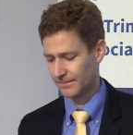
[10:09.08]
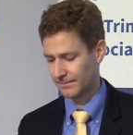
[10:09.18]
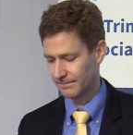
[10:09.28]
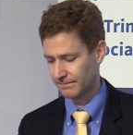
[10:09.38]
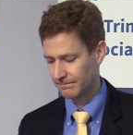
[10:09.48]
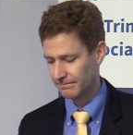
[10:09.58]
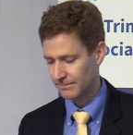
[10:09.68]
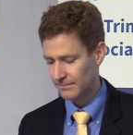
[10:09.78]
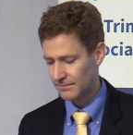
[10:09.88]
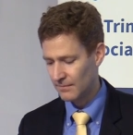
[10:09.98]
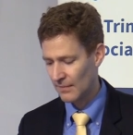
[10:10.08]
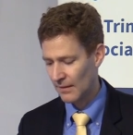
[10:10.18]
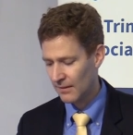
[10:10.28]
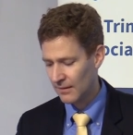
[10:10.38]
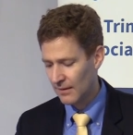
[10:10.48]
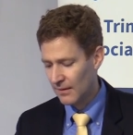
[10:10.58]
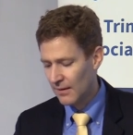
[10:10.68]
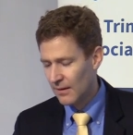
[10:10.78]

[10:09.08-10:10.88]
[no speech]